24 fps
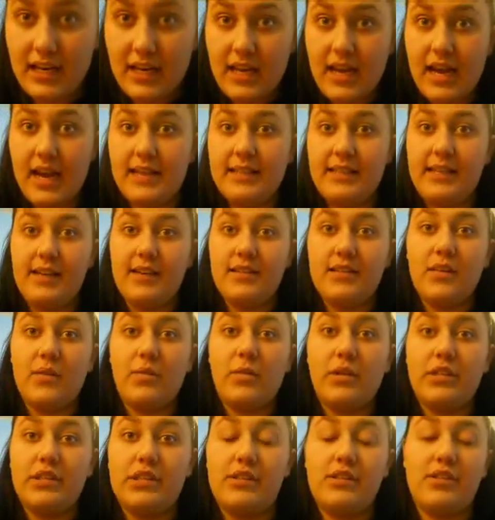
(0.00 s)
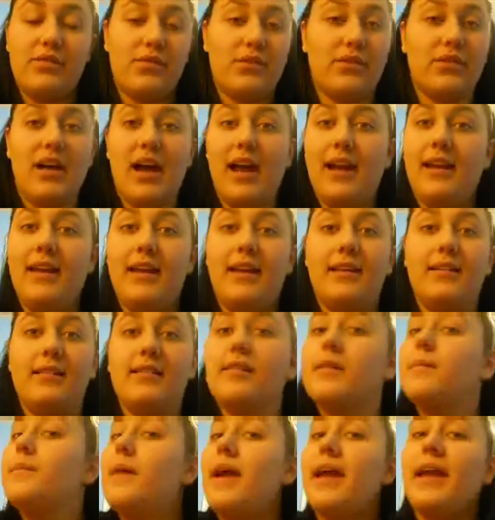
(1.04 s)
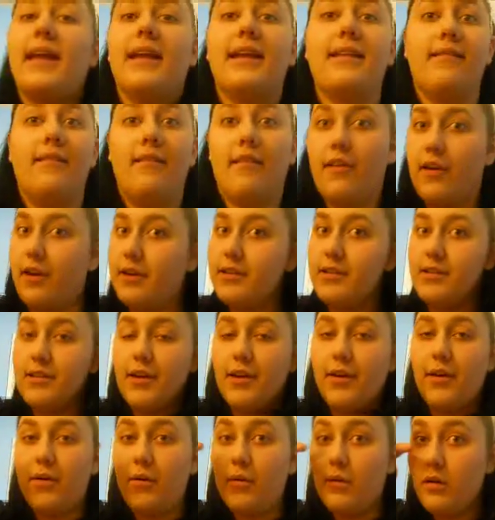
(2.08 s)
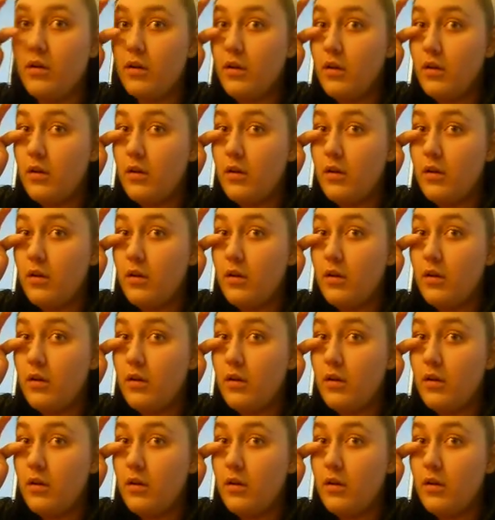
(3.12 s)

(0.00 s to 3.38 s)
any ideas of what to use for lighting to make it not so